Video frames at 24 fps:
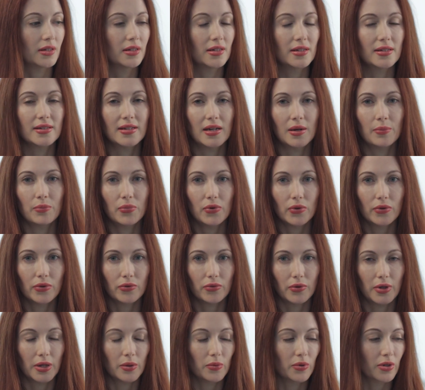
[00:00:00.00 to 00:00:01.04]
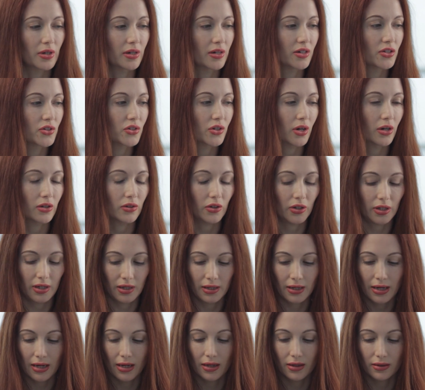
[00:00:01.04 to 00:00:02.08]
In example 3, we're going to start
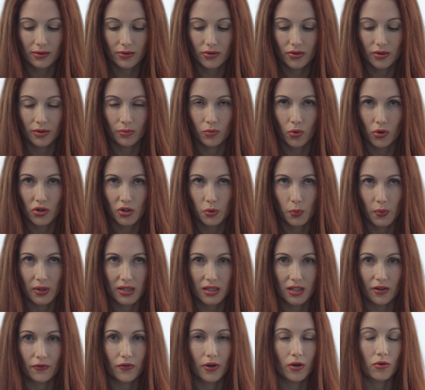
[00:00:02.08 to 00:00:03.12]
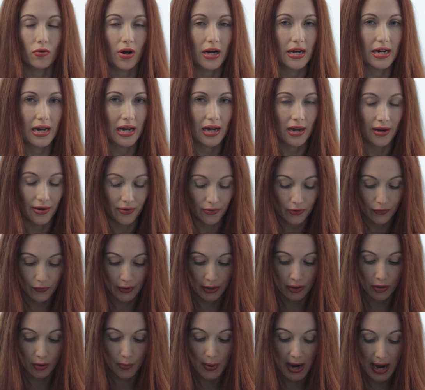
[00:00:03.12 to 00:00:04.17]
looking at some more specific right hand
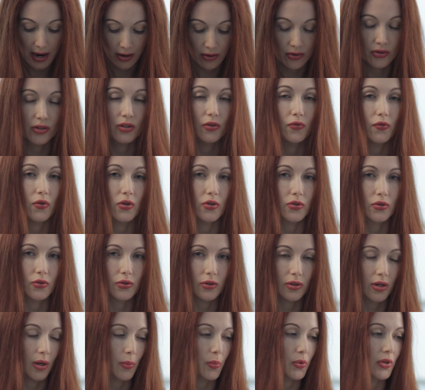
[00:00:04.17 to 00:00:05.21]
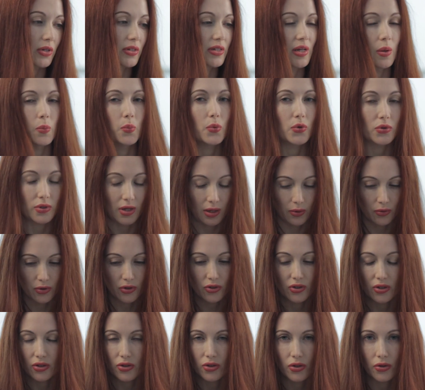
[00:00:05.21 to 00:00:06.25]
finger patterns. The first couple examples I
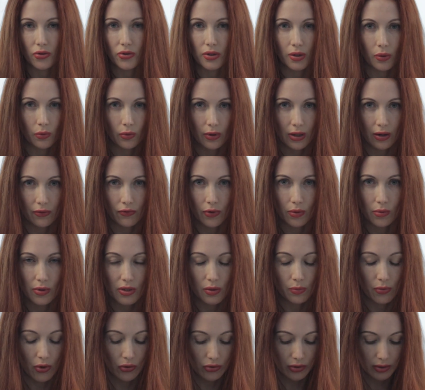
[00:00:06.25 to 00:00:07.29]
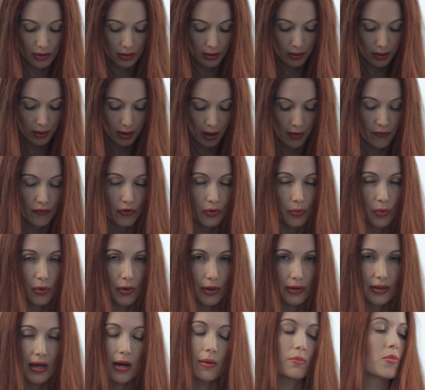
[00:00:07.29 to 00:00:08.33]
was just using whatever was most
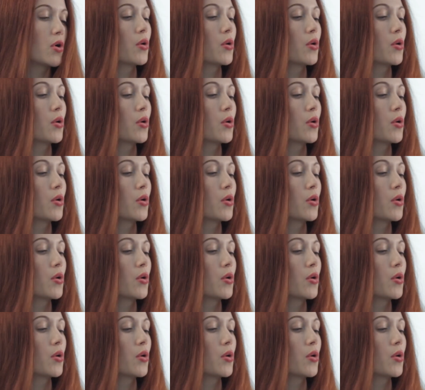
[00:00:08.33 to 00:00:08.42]
comfortable at that